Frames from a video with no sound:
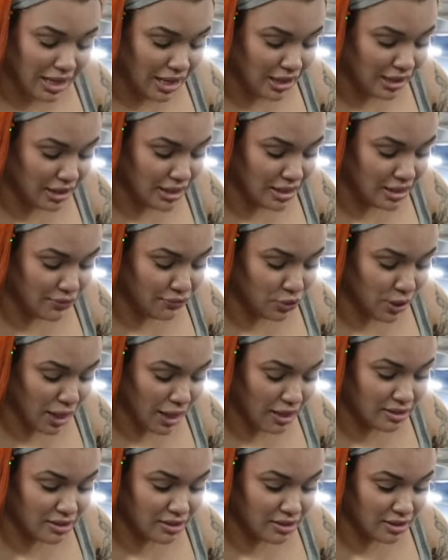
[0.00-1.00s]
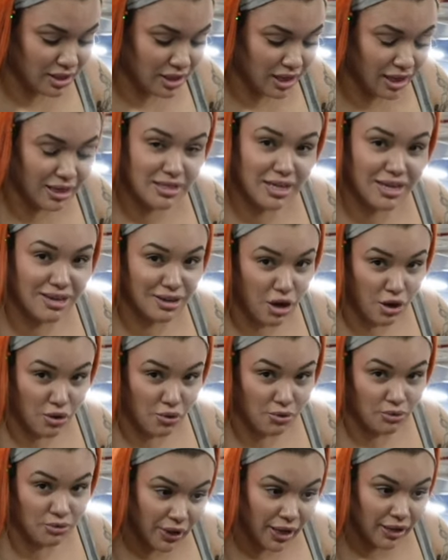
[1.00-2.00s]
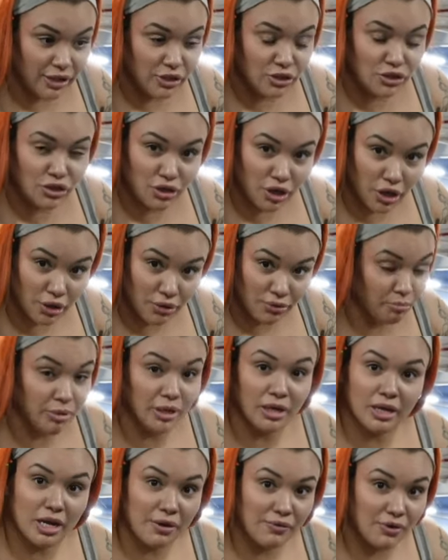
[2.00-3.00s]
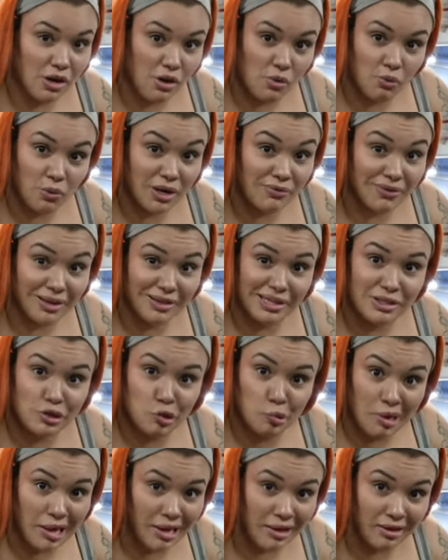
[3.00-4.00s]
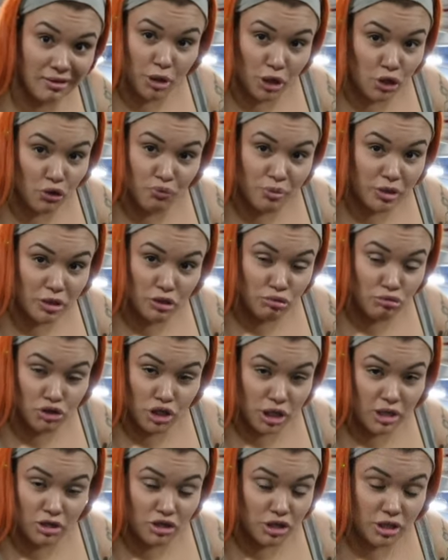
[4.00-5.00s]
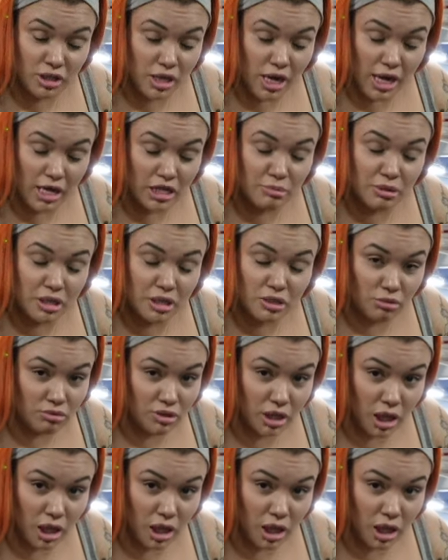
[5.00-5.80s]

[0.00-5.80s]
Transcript: At least if you ask and I say no, at least you know. But you never know. What if I liked you back? But you've been too chicken shit to ask me this whole